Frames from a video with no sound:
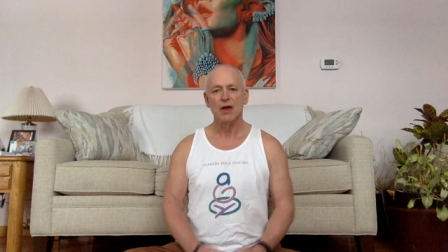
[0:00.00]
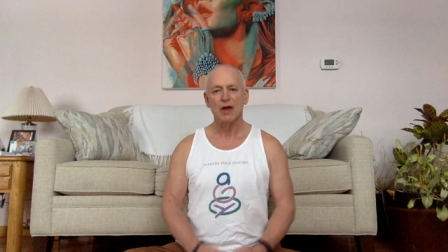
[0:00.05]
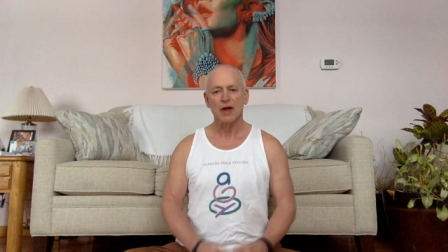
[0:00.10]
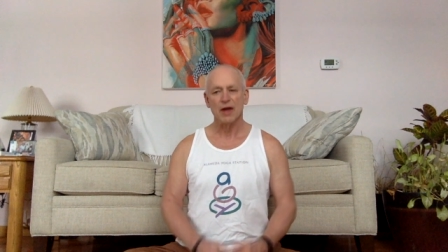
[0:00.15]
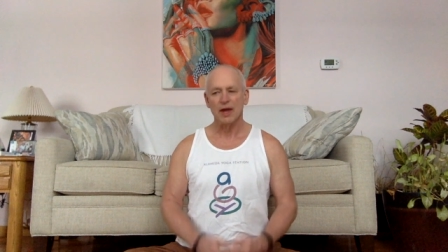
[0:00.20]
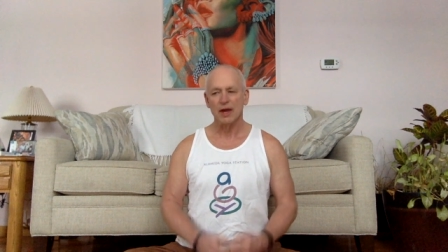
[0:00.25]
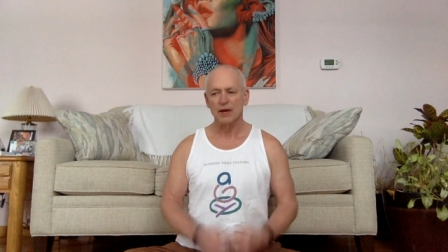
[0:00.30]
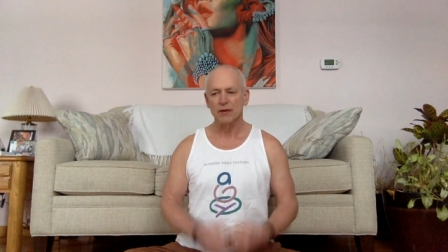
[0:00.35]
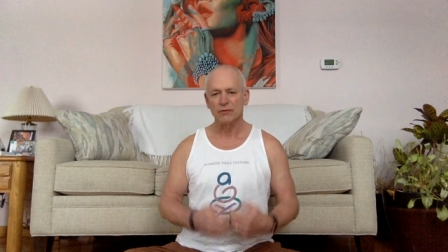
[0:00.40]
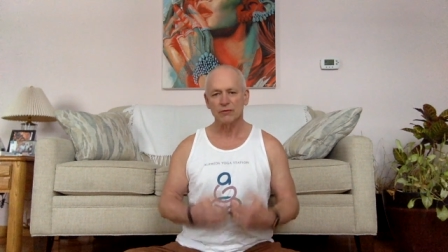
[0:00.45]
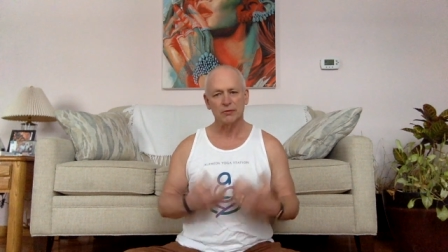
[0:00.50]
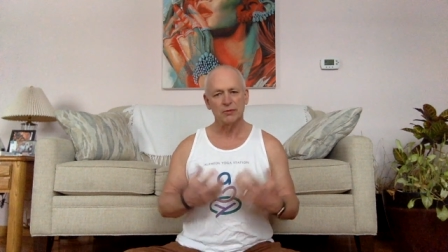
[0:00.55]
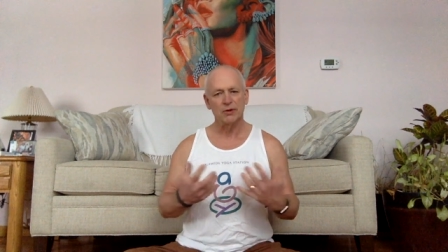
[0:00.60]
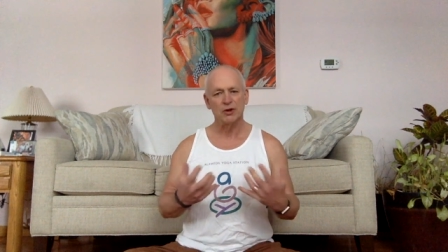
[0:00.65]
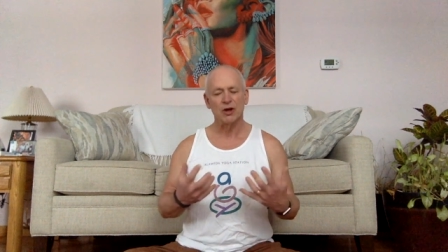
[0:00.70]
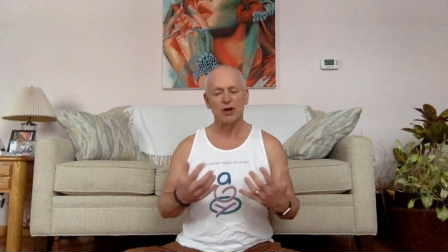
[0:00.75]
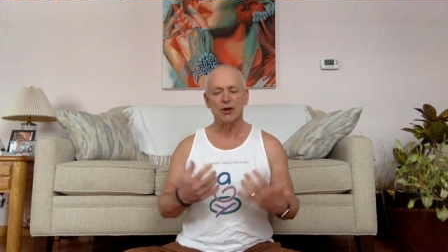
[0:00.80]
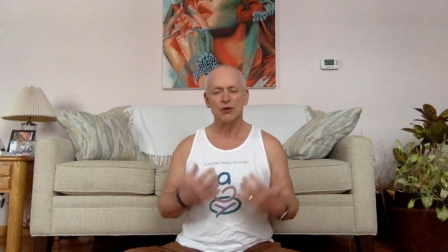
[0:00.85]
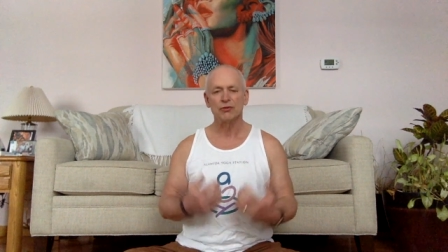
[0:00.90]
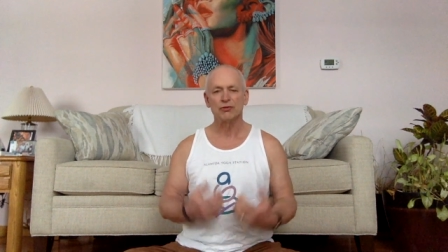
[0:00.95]
And from an
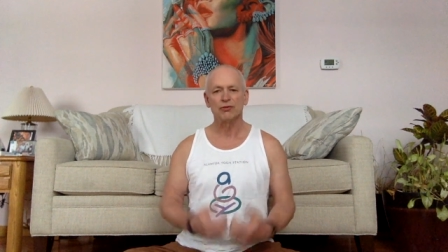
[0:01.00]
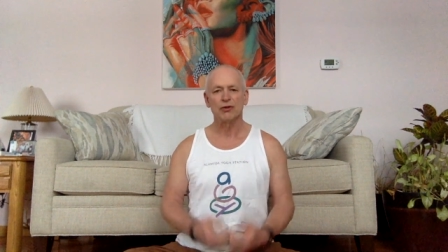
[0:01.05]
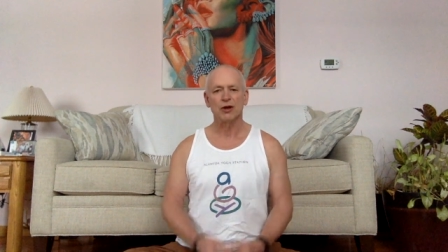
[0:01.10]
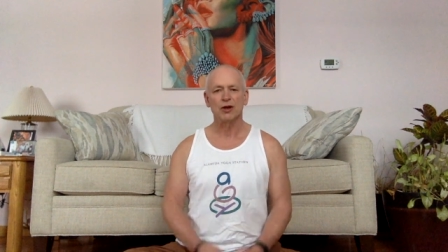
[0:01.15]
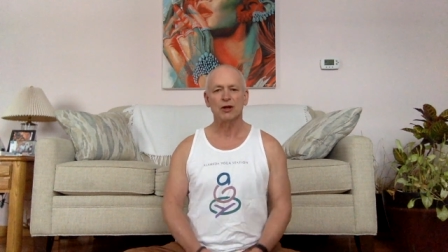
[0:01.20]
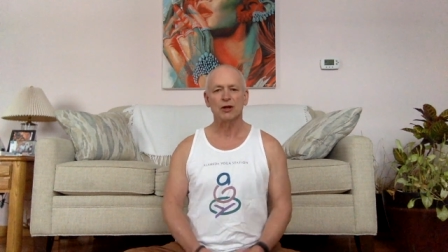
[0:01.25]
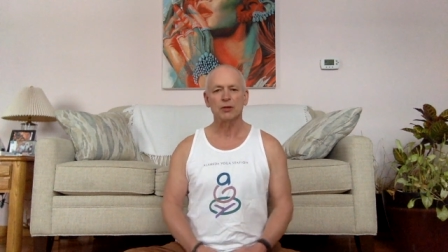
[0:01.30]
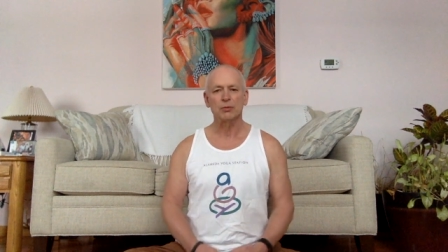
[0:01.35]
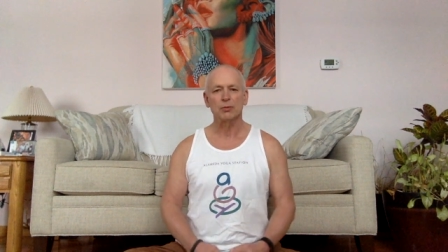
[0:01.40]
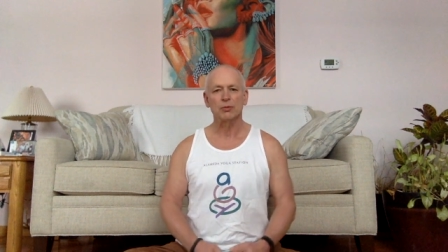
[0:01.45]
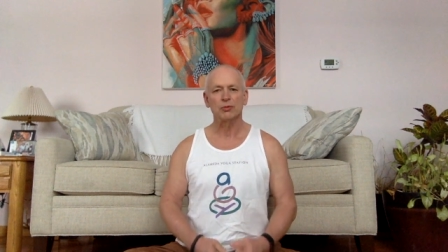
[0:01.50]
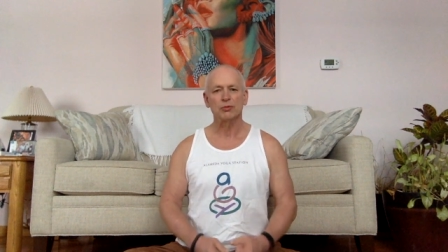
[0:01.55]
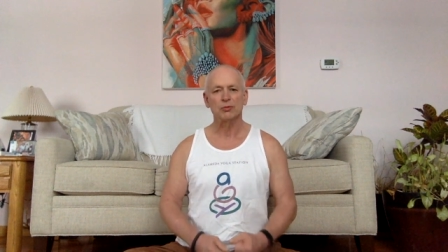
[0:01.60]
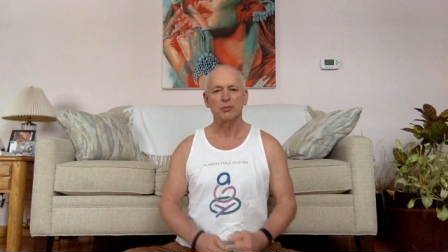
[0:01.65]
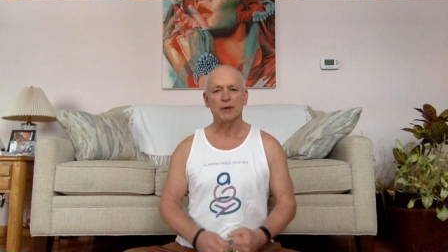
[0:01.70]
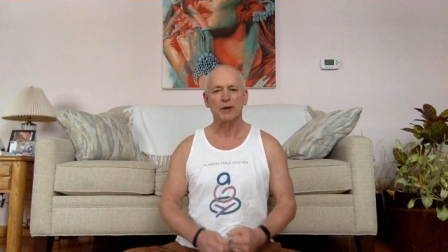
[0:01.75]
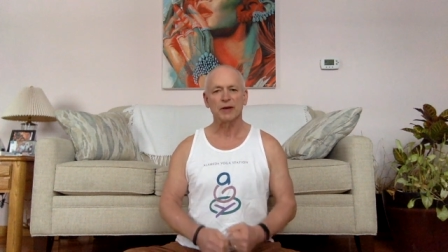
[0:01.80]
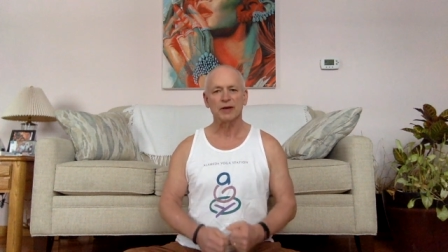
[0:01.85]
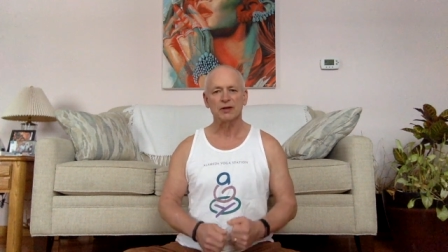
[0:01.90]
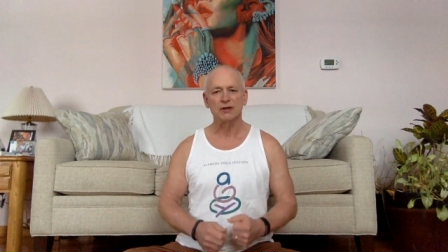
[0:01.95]
energetic
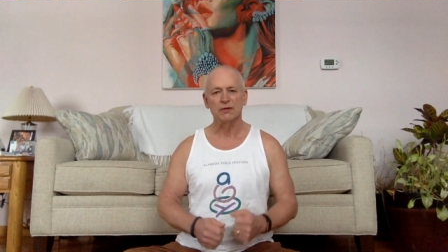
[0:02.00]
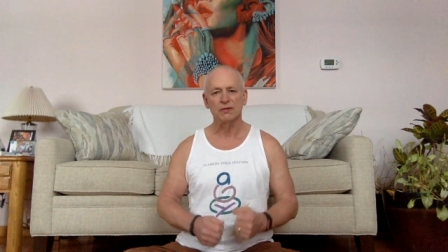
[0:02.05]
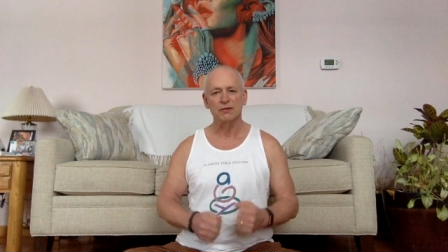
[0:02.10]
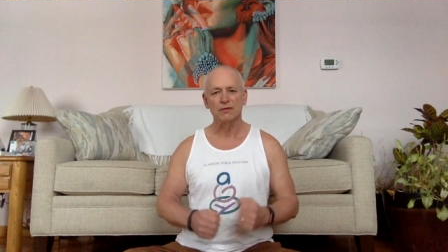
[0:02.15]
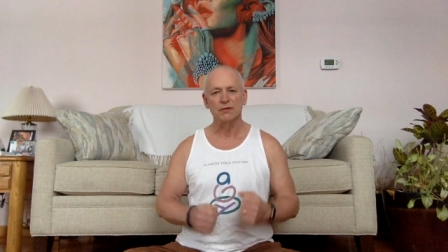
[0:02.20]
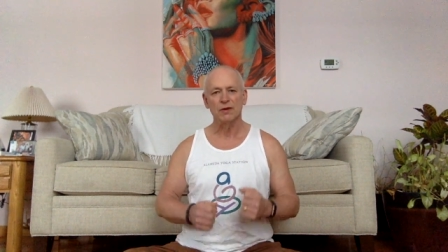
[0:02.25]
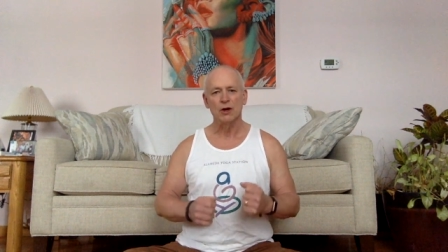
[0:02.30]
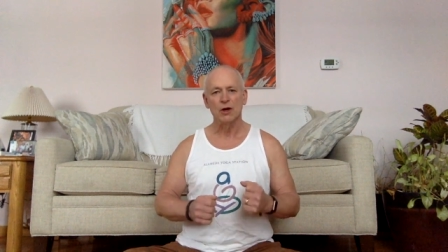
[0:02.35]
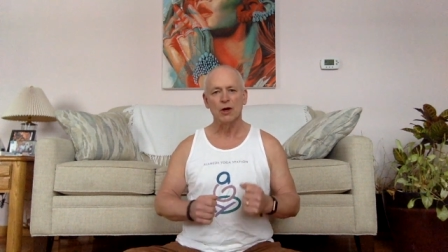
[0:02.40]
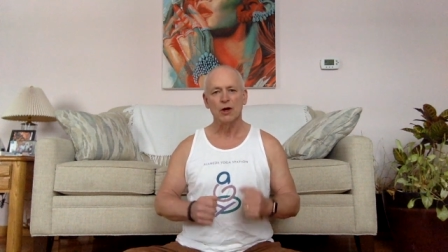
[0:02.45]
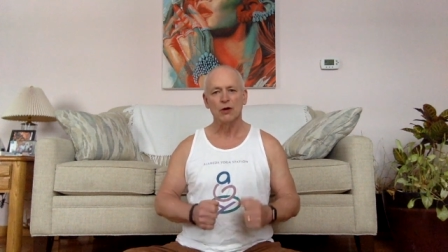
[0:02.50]
perspective,